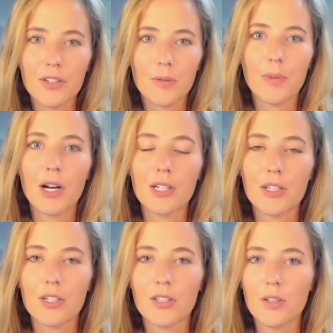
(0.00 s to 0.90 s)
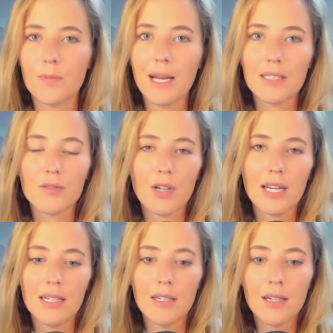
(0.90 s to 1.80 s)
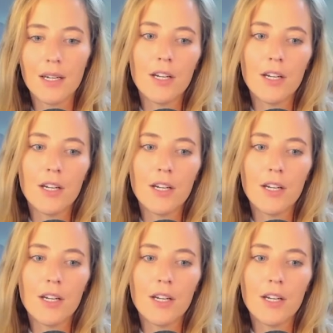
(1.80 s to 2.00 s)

your partner, your best friend,